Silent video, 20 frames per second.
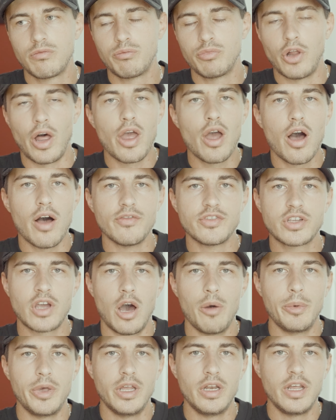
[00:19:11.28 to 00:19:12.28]
playoffs
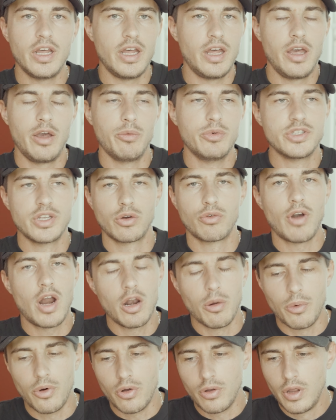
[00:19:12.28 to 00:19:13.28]
coming. It was
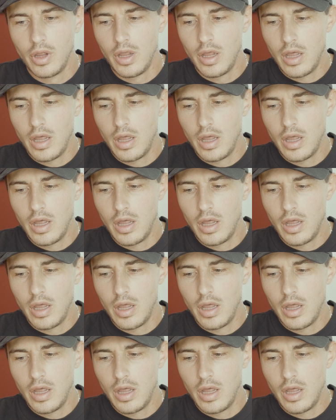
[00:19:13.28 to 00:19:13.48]
incredible.